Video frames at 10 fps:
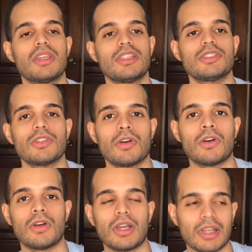
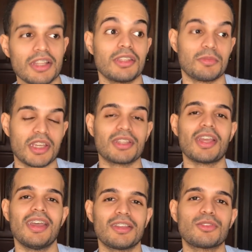So, and I did make
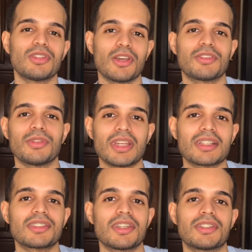it to the next
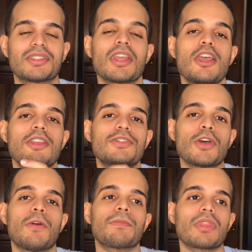stages.
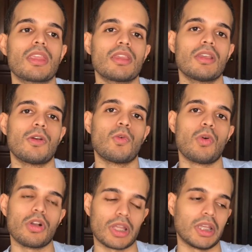So,
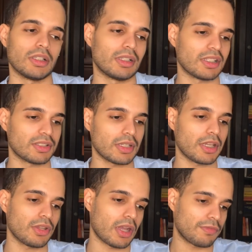okay, let's say
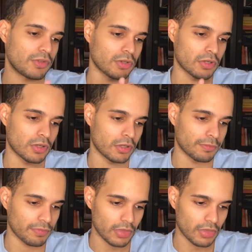you have your